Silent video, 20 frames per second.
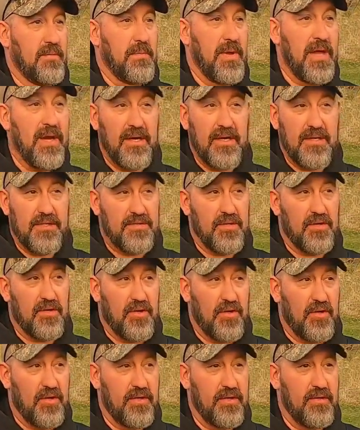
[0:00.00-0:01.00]
amenities are
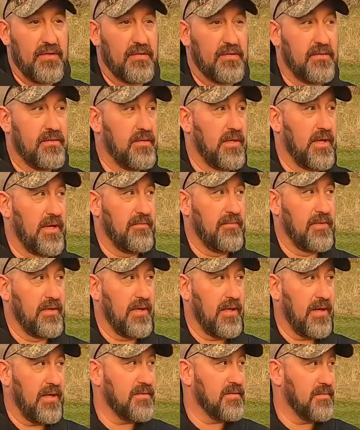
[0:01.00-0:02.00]
good. They have
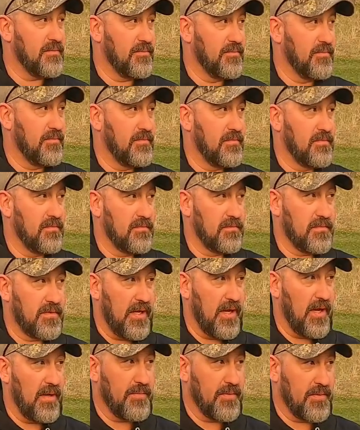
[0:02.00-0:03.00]
lots of
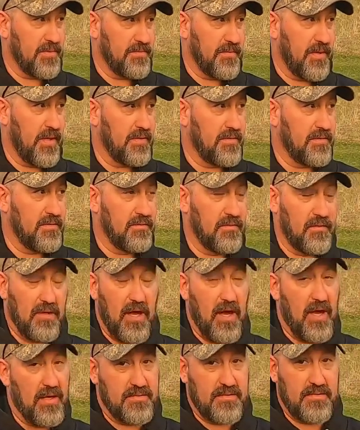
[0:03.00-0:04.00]
camping spots,
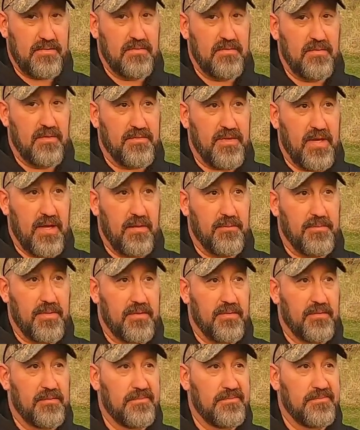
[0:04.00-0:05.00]
lots of
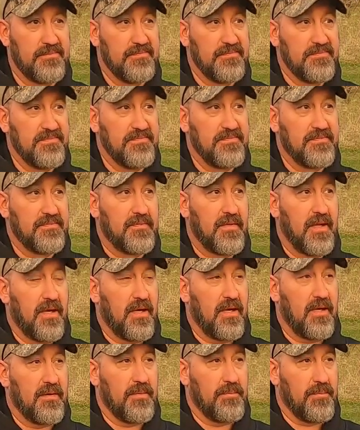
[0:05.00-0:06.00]
camping.
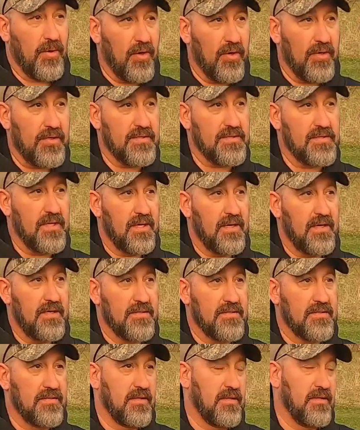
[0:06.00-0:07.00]
The park is
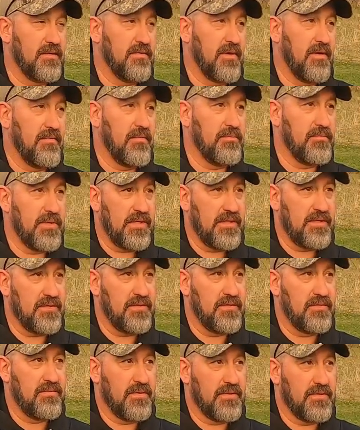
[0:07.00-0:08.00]
nice. They do have a
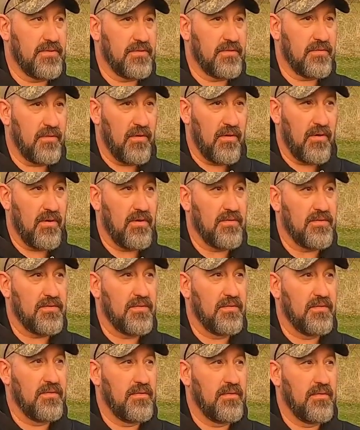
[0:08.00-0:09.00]
beach, which is large.